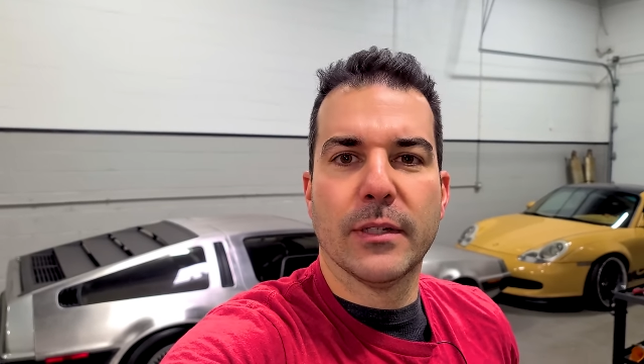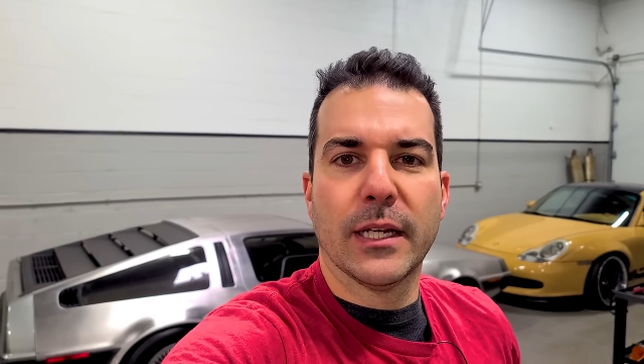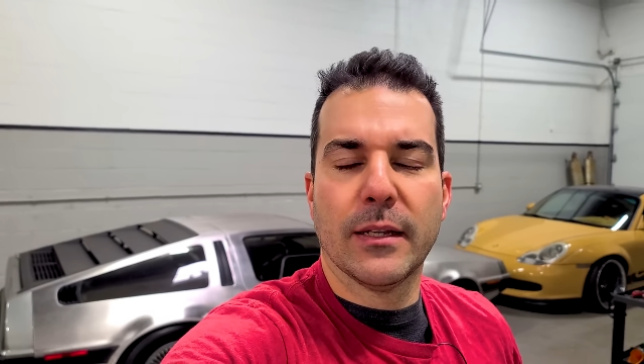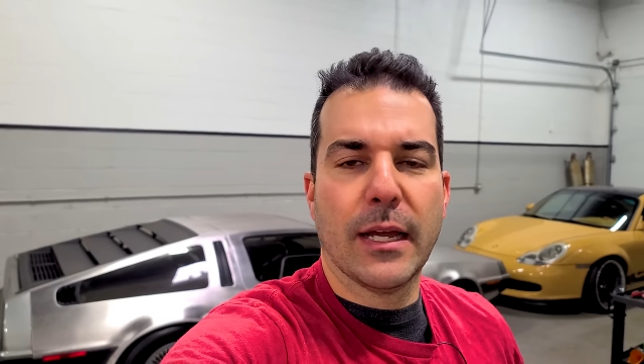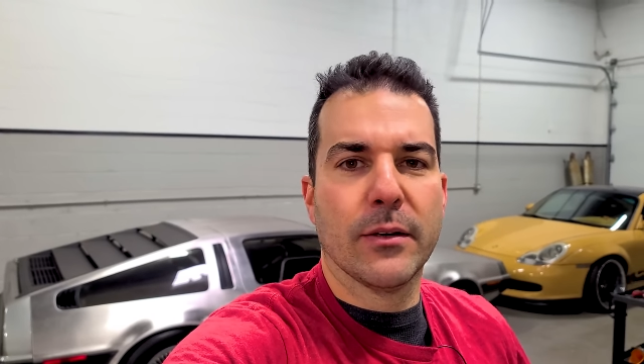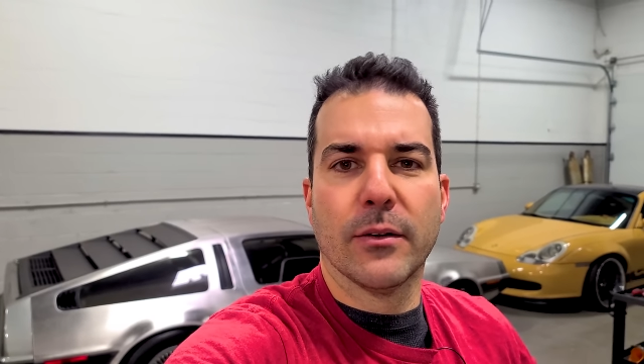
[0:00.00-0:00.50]
I
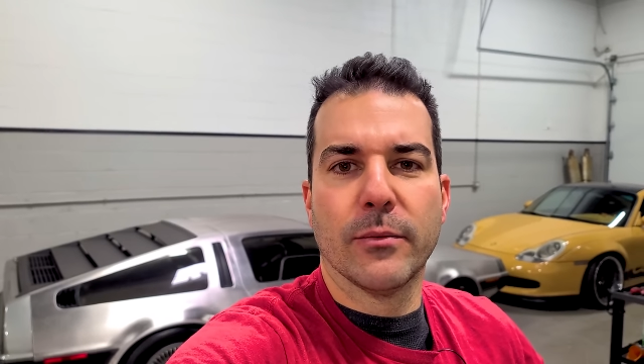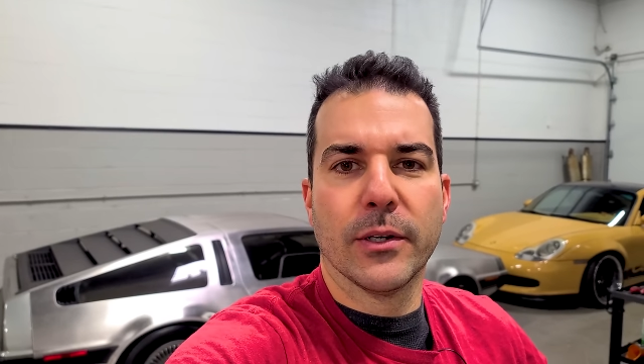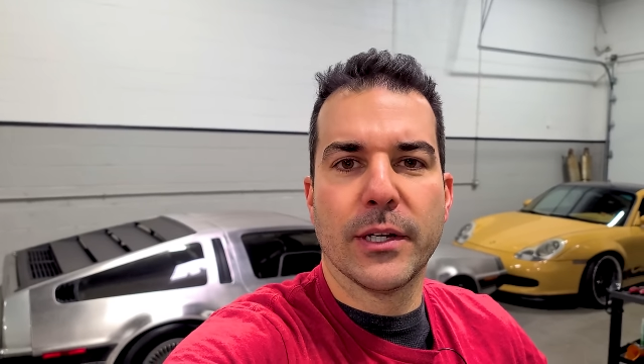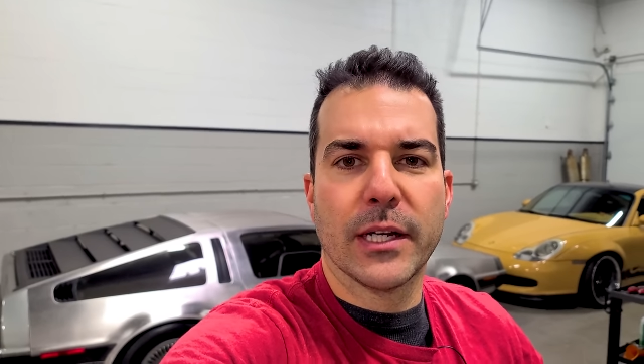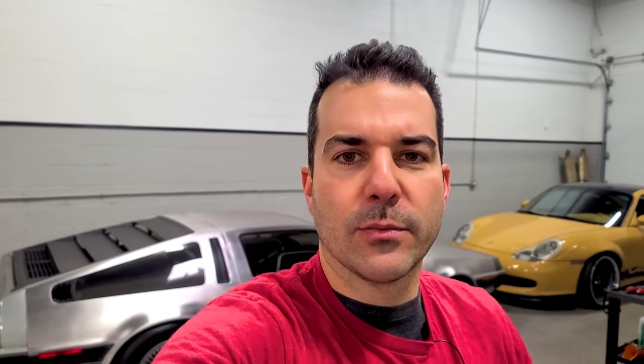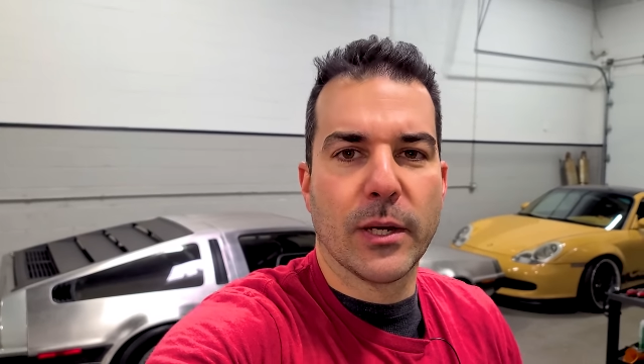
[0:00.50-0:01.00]
don't know, where are
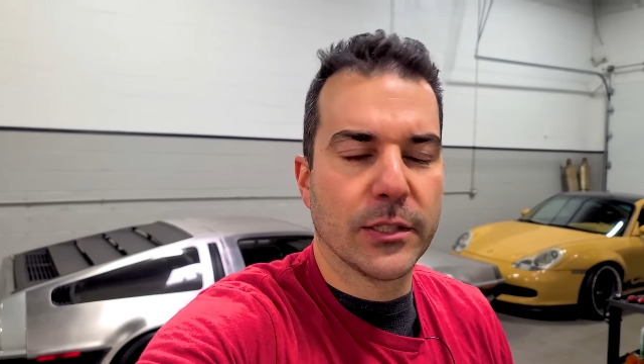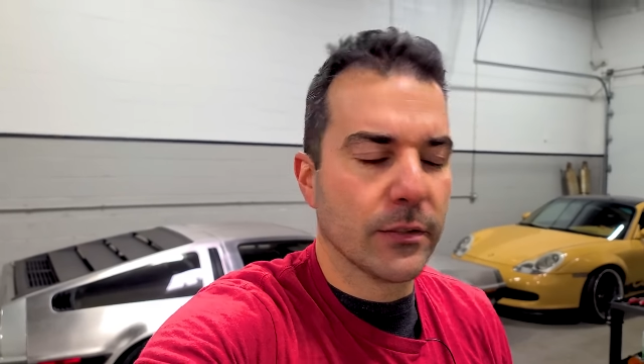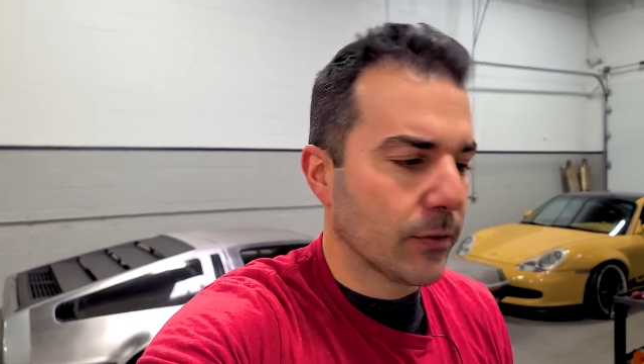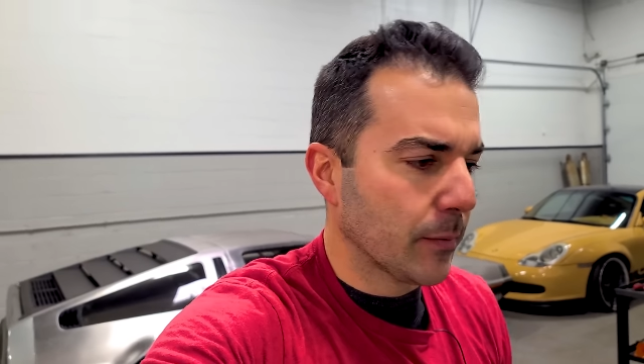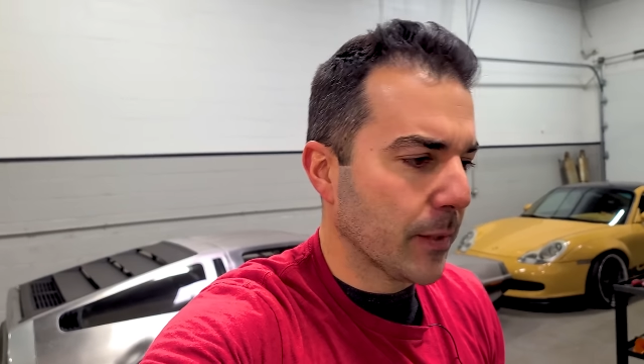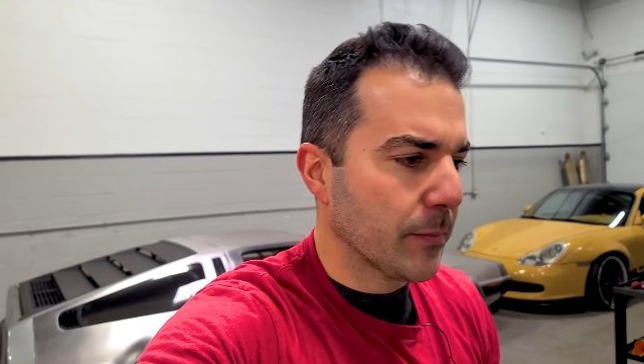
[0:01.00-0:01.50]
you guys watching
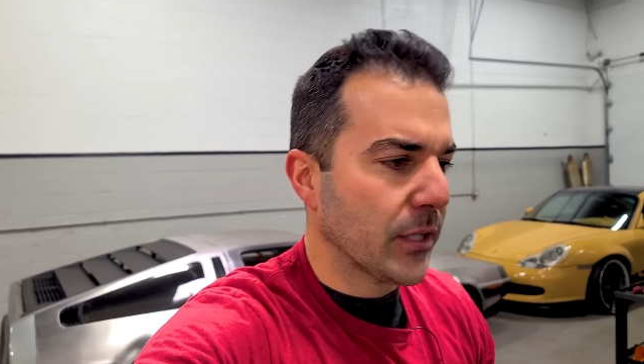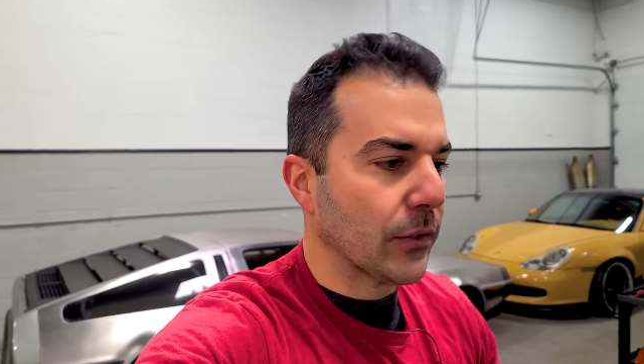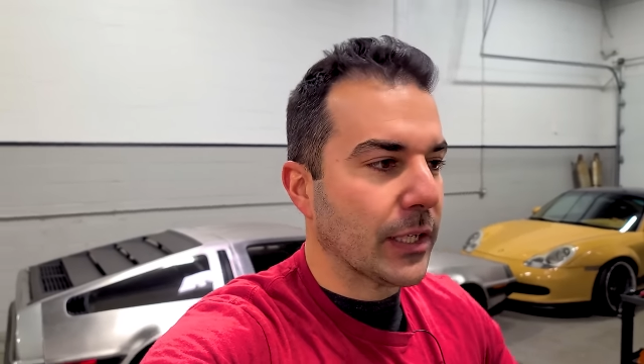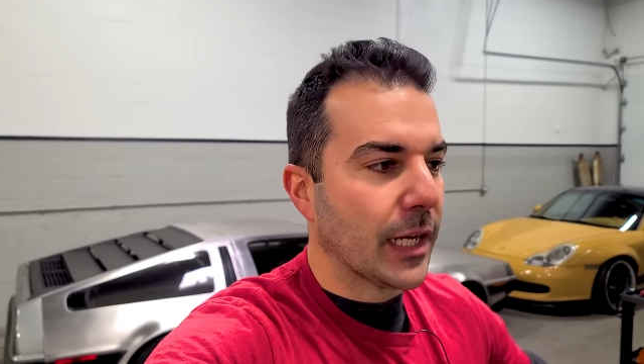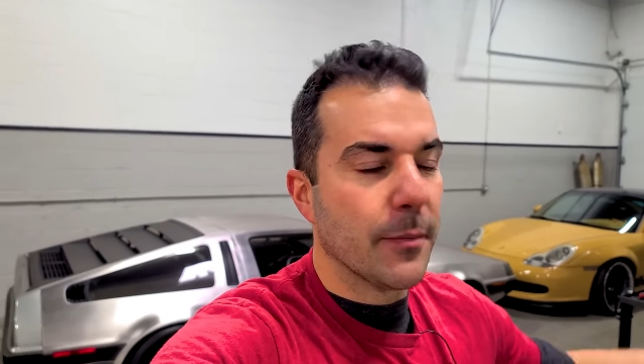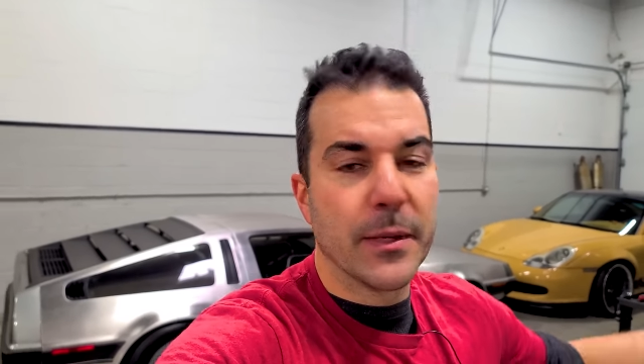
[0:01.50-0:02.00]
from? Let me know in
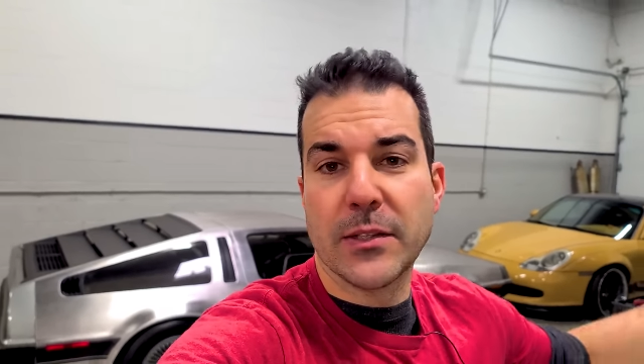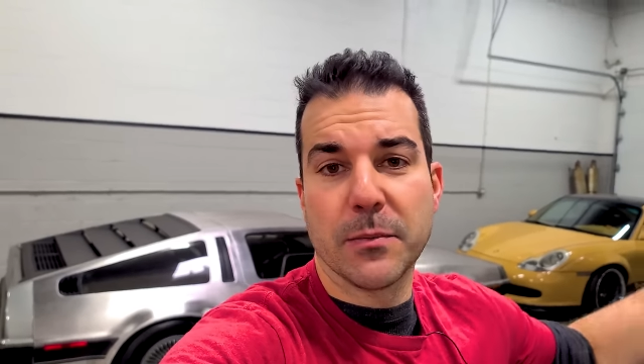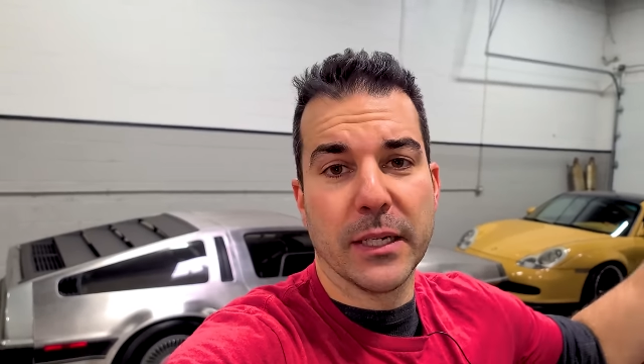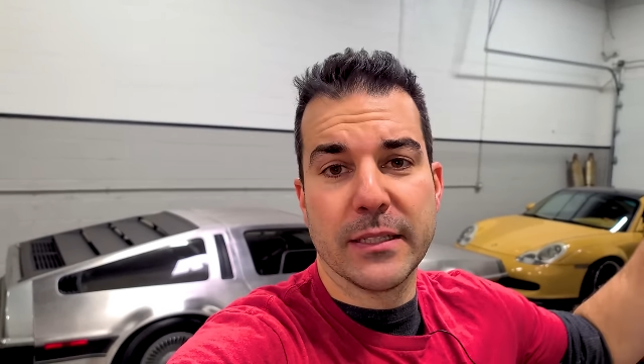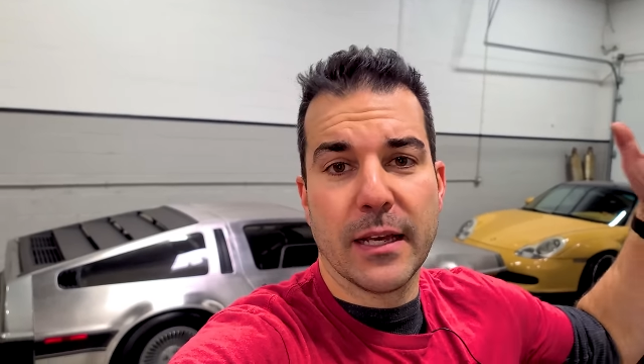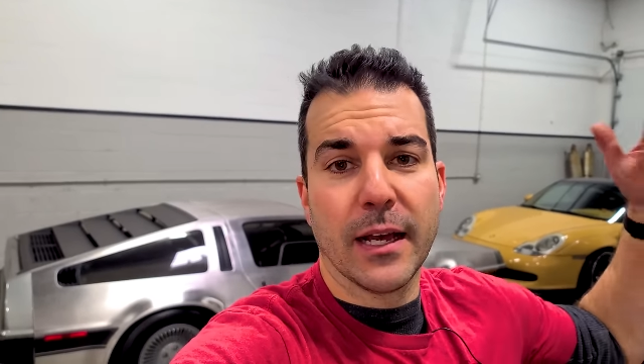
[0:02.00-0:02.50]
the comments,
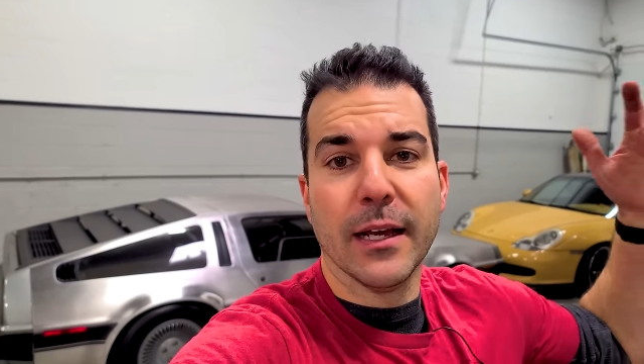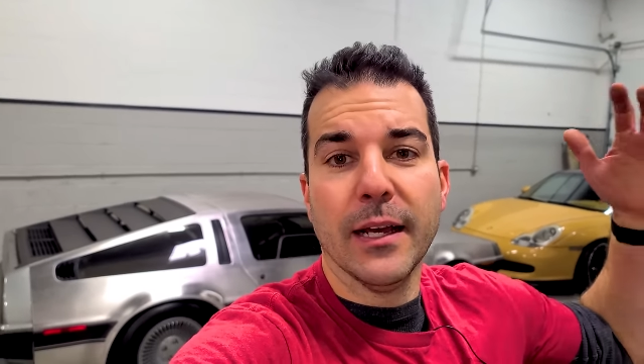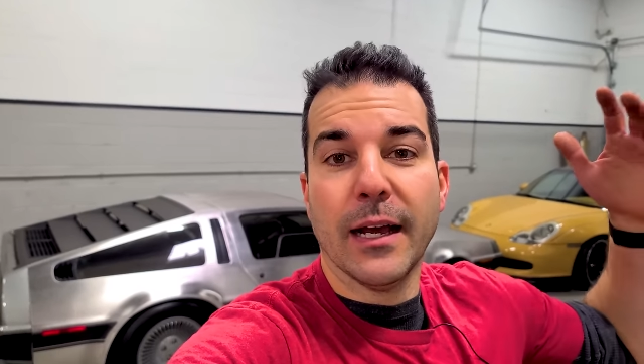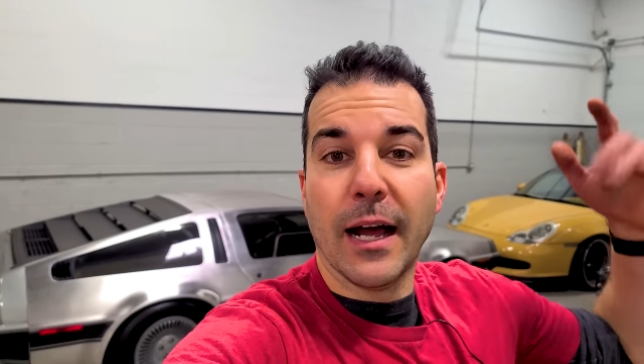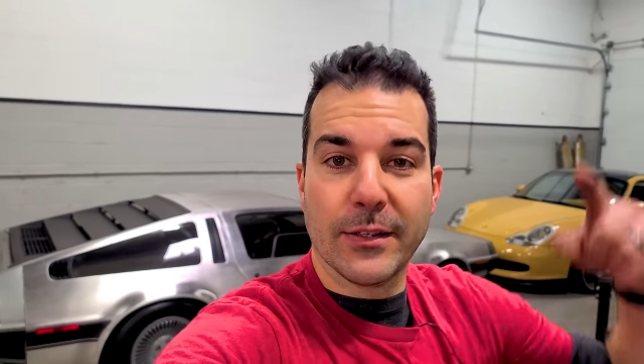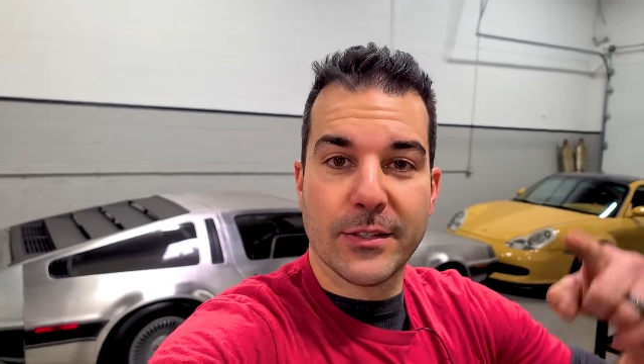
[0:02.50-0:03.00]
but
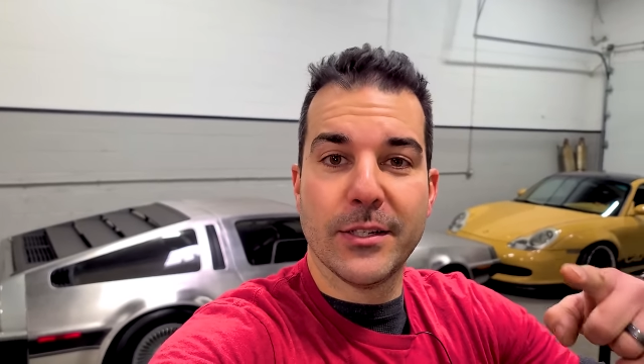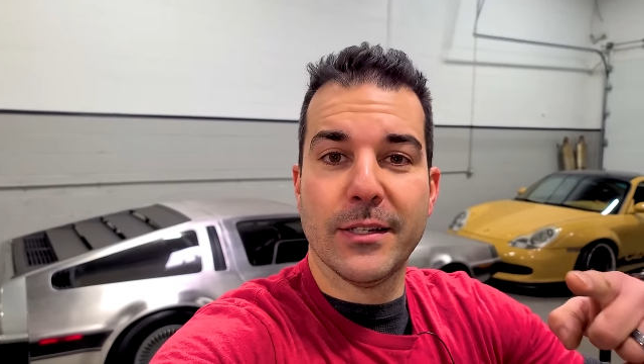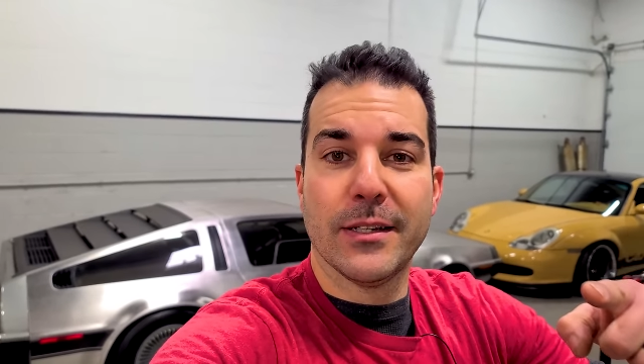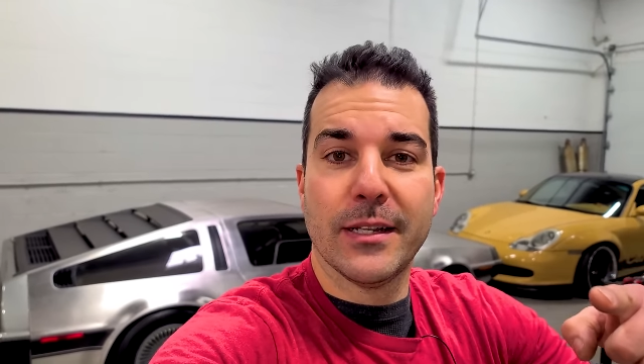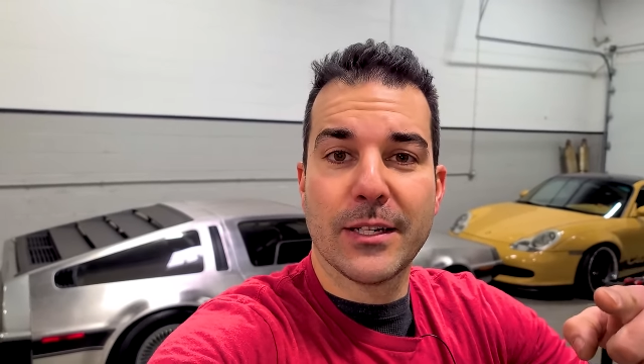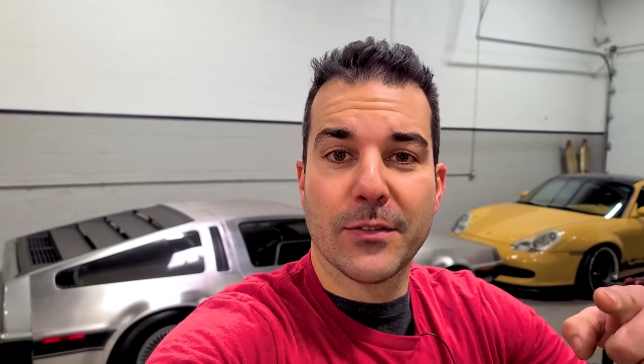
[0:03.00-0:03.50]
I'll see you
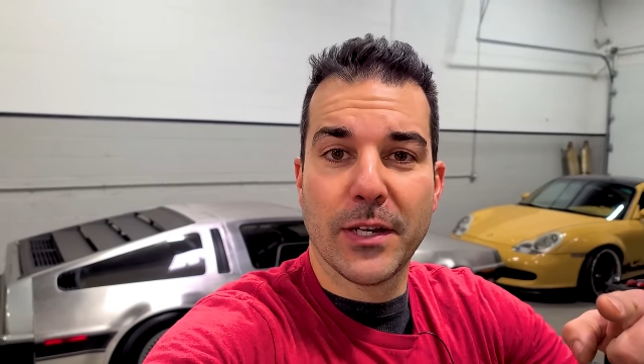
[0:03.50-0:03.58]
in the next